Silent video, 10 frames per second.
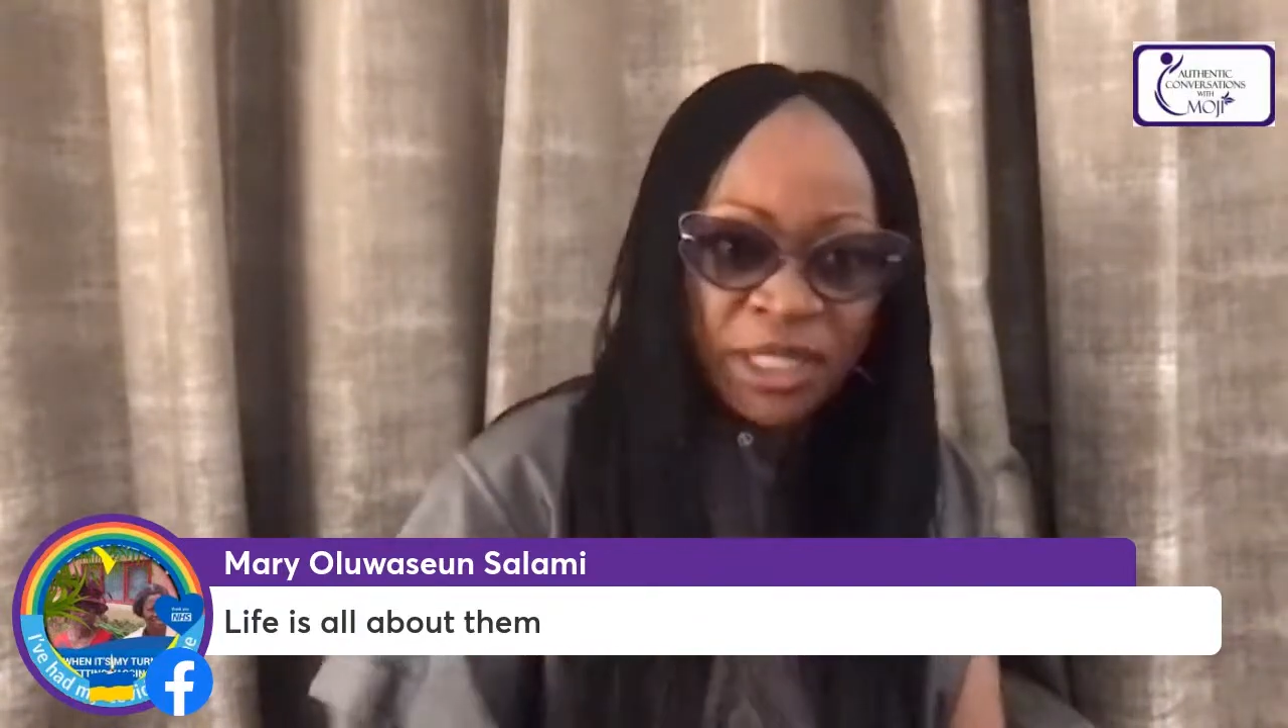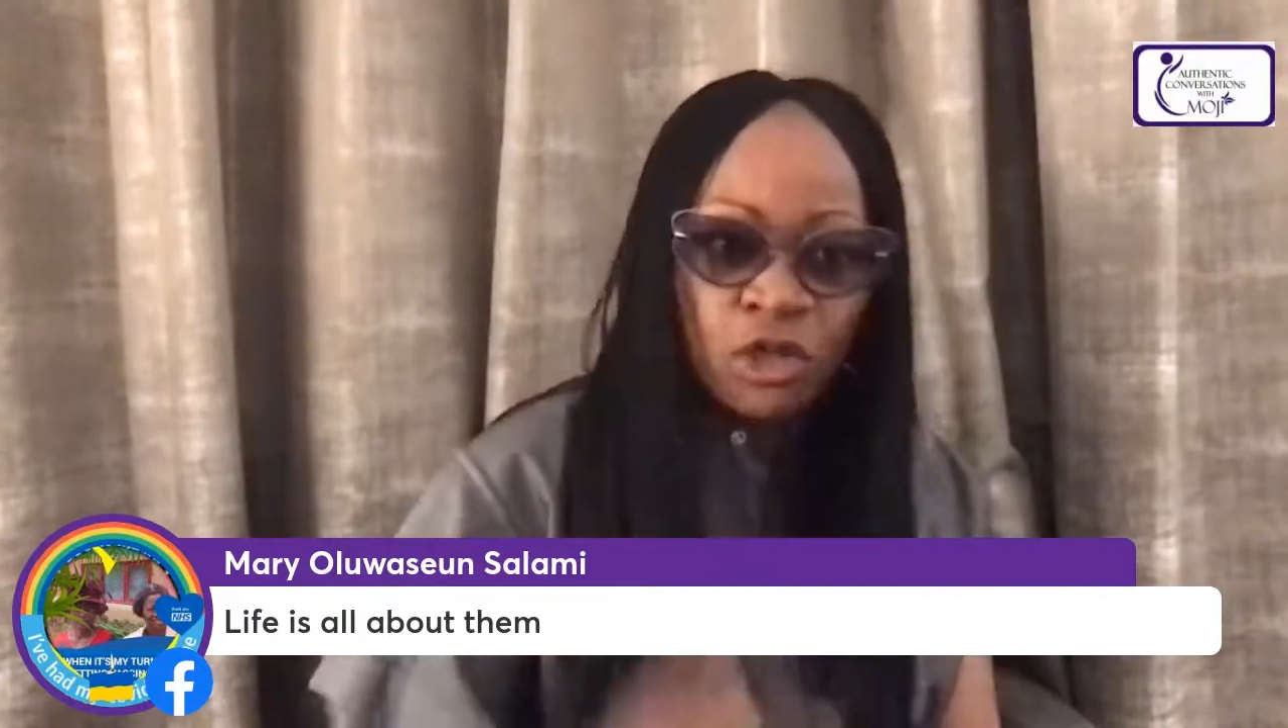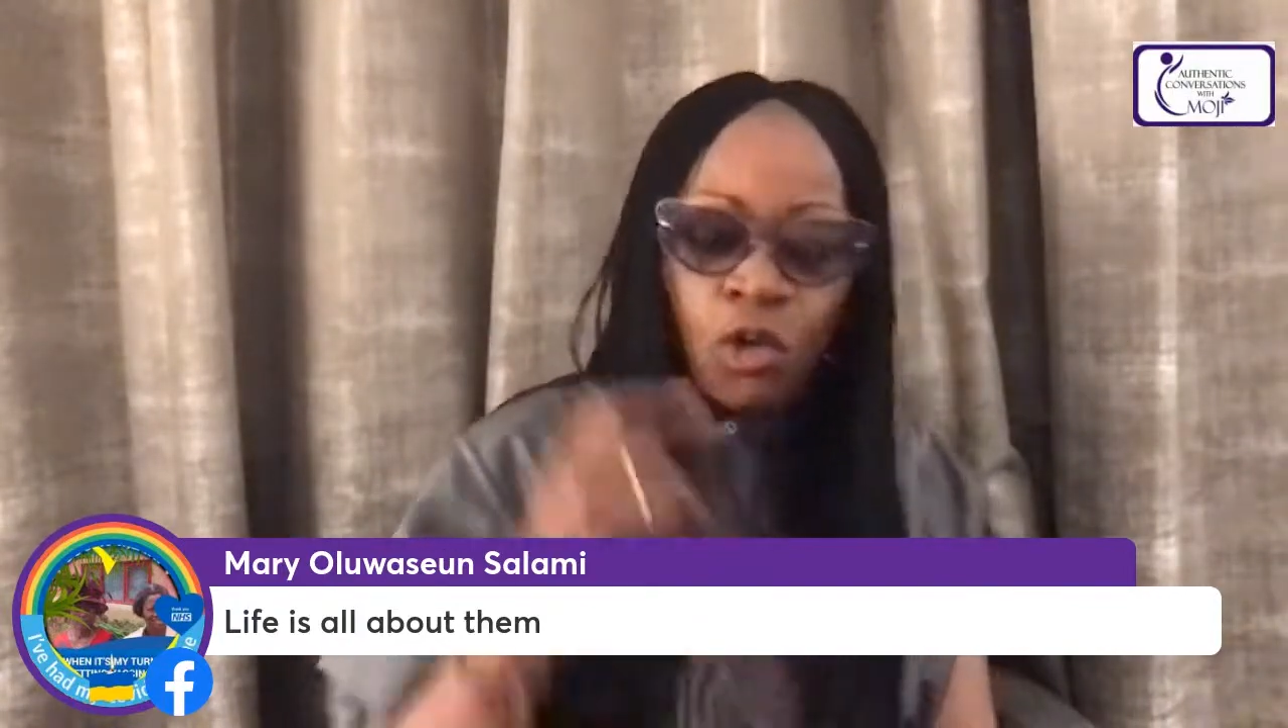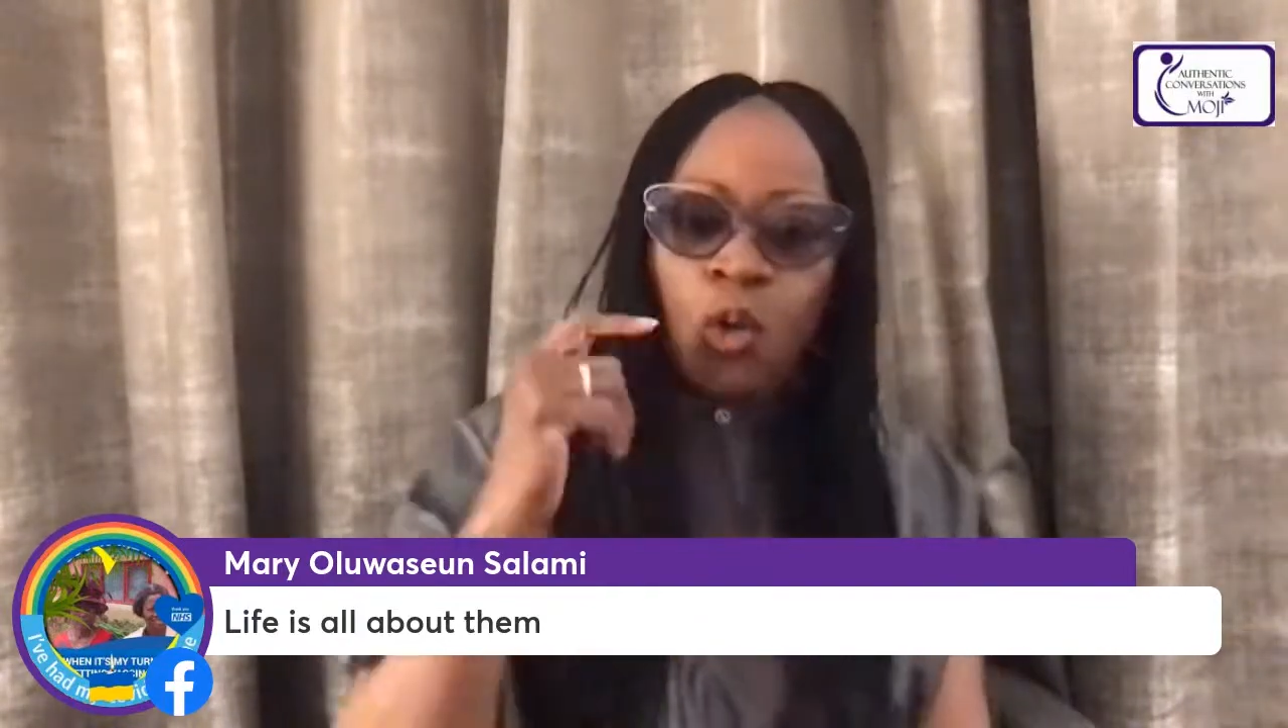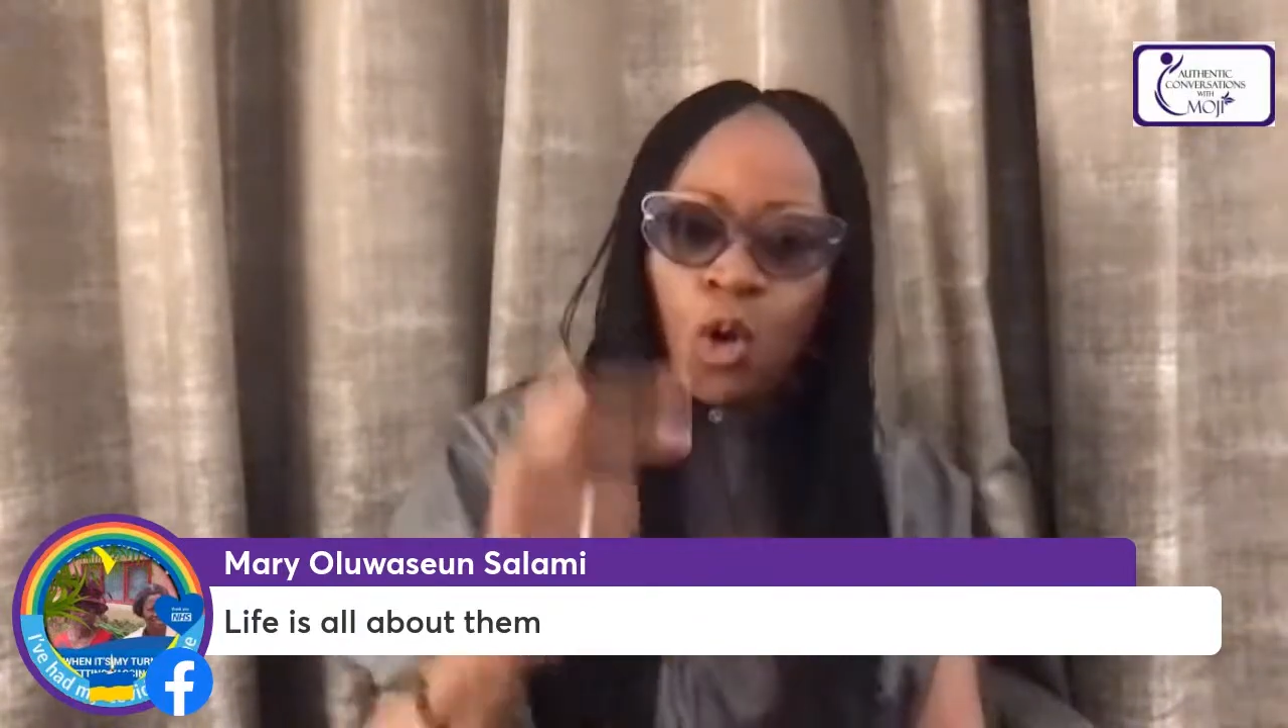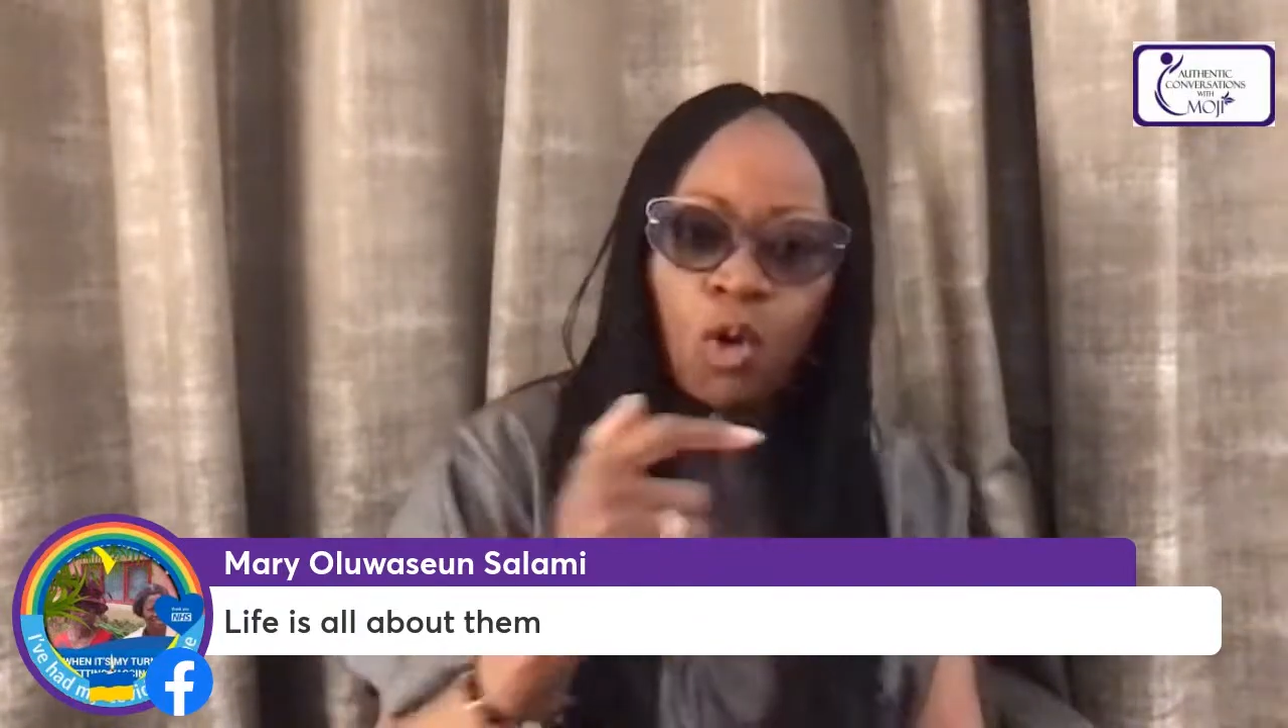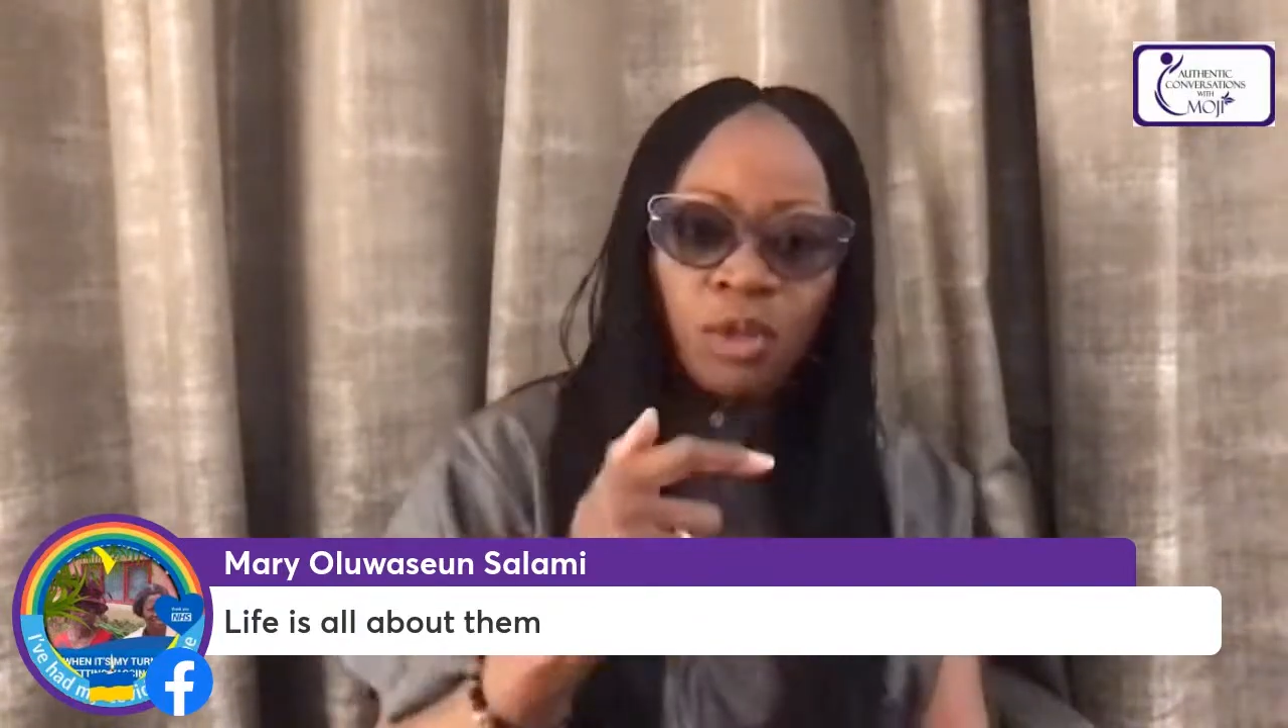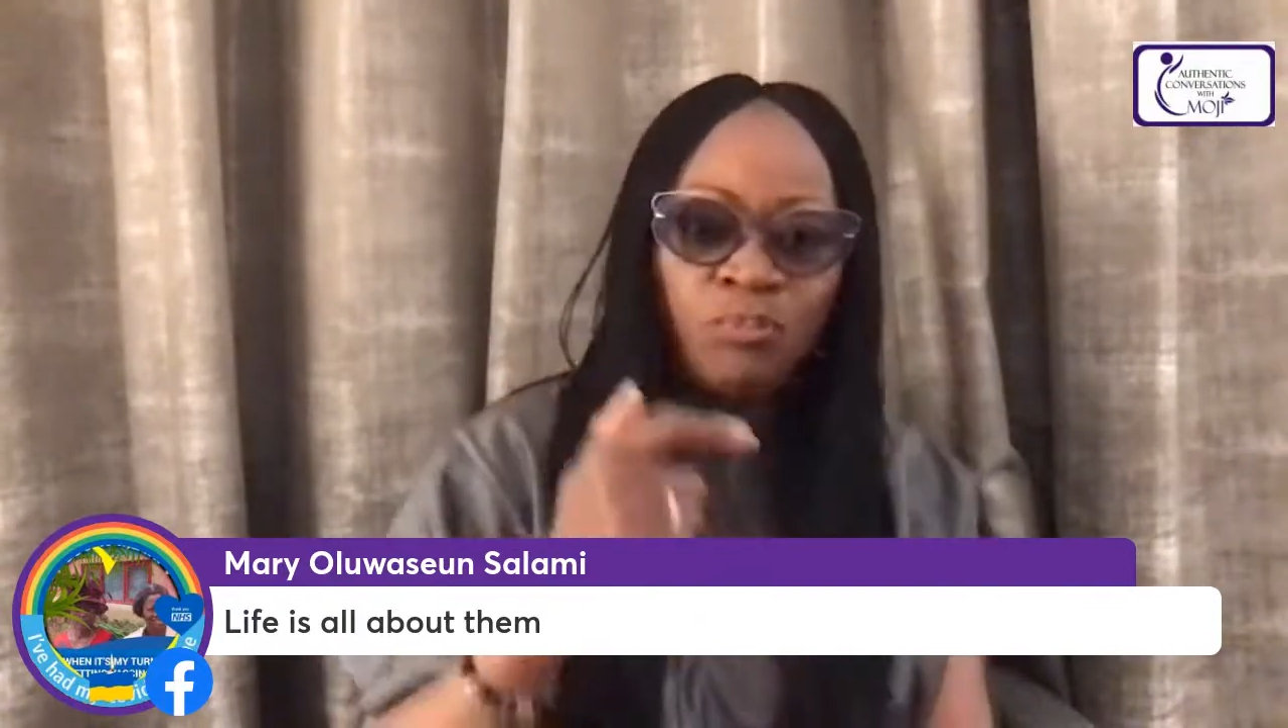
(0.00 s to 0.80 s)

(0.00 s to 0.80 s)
Your whole